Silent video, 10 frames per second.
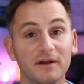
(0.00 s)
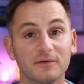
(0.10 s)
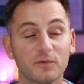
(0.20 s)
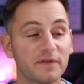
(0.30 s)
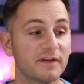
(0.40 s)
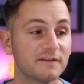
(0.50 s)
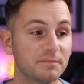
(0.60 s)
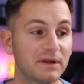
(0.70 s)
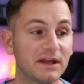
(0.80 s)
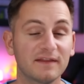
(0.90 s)
But with this
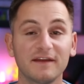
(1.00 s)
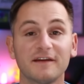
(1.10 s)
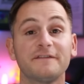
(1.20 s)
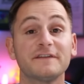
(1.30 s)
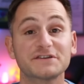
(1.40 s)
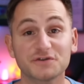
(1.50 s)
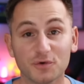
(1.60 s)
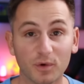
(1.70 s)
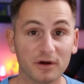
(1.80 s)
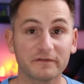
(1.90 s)
being the
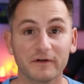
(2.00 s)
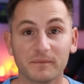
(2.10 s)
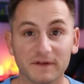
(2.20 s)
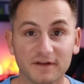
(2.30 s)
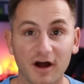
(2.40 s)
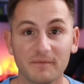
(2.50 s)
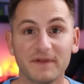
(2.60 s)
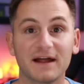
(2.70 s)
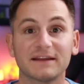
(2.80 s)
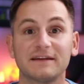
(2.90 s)
official word from the top,
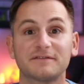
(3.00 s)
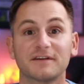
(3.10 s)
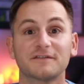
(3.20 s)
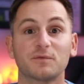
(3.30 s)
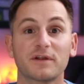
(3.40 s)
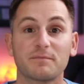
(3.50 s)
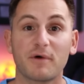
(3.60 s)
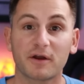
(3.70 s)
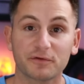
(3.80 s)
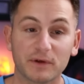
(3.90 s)
that leaves us with
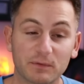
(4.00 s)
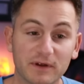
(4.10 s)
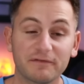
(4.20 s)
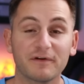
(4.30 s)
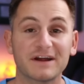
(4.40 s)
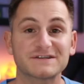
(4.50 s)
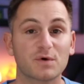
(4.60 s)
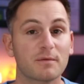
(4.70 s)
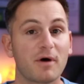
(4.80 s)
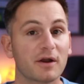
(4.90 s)
Model 3 Refresh
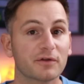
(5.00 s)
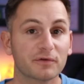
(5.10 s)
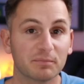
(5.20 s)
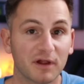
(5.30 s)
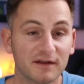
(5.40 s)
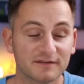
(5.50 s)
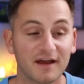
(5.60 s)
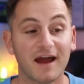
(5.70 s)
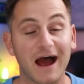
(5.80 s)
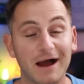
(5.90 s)
or Model 3 Plus.
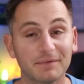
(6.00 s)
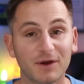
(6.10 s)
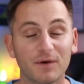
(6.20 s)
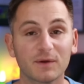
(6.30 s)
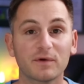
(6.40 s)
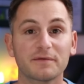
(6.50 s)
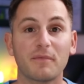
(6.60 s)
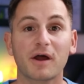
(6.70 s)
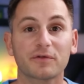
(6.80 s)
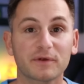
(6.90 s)
I'm going with
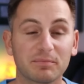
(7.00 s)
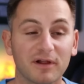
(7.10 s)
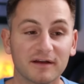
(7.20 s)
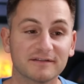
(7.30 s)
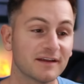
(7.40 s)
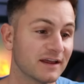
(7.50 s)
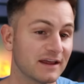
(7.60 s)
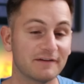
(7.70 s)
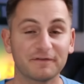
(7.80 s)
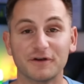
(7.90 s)
Model 3 Plus,
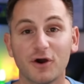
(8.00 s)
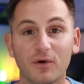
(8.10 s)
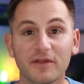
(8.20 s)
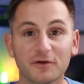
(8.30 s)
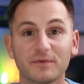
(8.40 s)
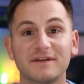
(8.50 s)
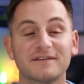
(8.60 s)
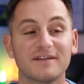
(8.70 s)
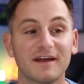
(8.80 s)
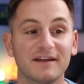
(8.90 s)
if for no other
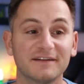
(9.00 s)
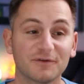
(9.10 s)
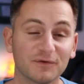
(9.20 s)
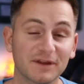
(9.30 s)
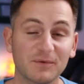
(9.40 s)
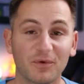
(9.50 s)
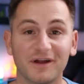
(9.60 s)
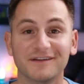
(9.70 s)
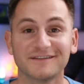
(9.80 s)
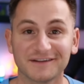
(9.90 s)
reason than it's only
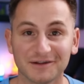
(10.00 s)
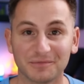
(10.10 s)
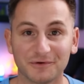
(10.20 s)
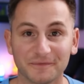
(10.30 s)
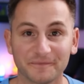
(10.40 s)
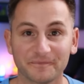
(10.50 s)
one syllable.